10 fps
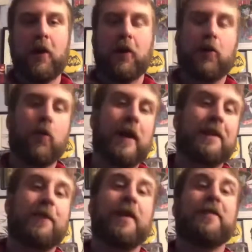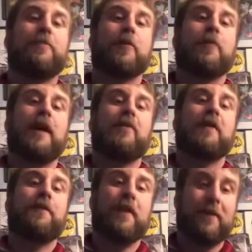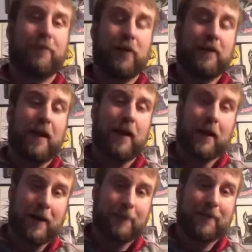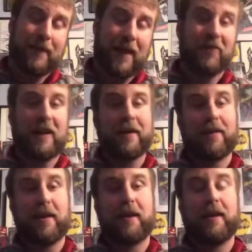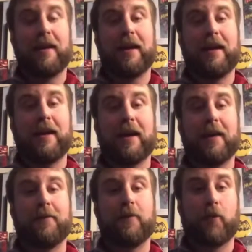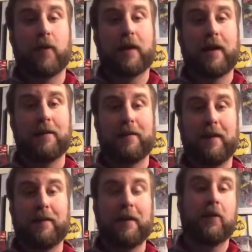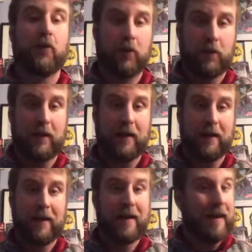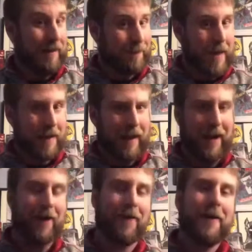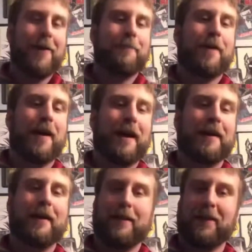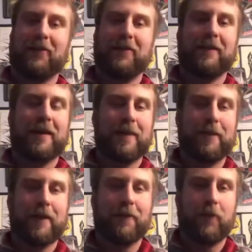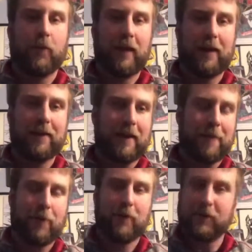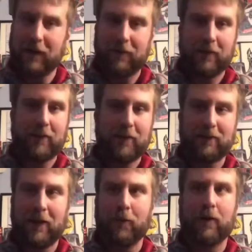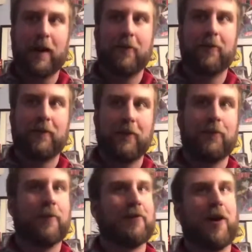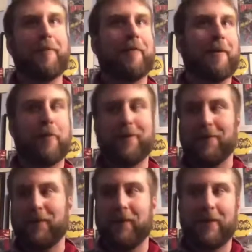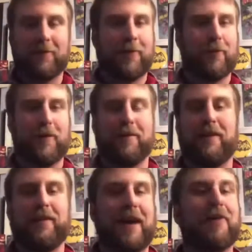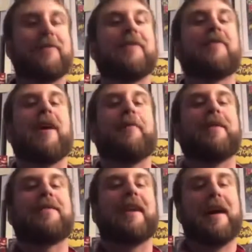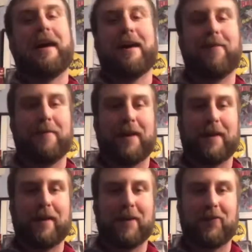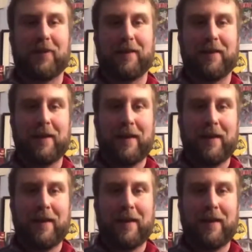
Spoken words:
Go like the Facebook page at facebook.com/athleticgeek89 for more content, including, it's back now, my collection comic of the week that I post every Thursday, where I review and talk about my personal feelings with one of the thousands of comics that I have in my collection.